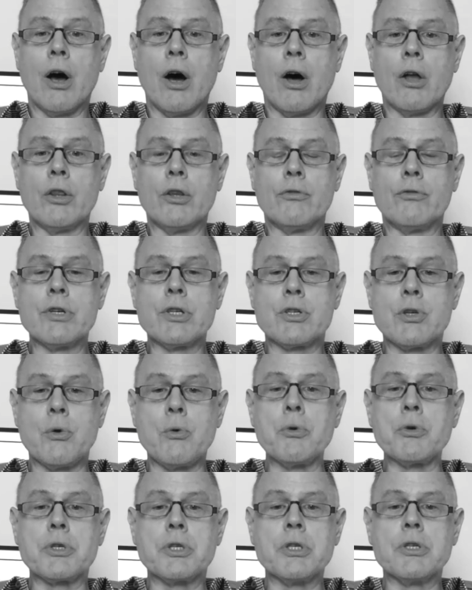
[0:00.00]
on the
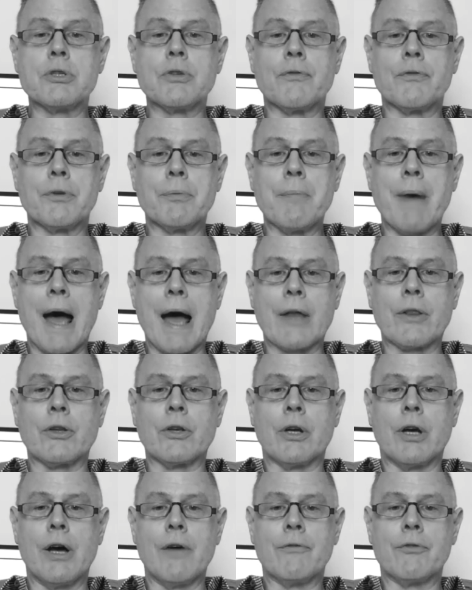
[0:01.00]
resources of the Mac
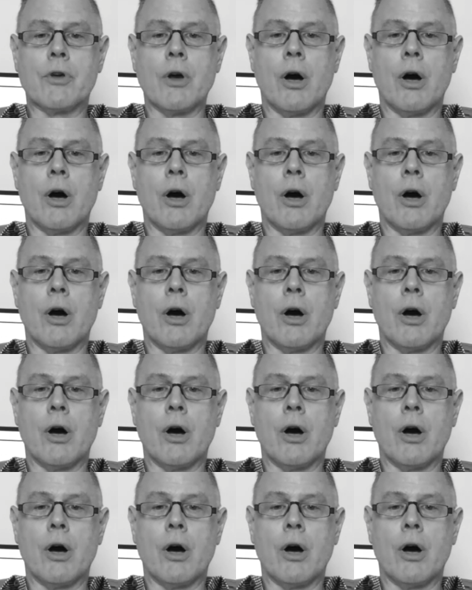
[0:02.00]
that I've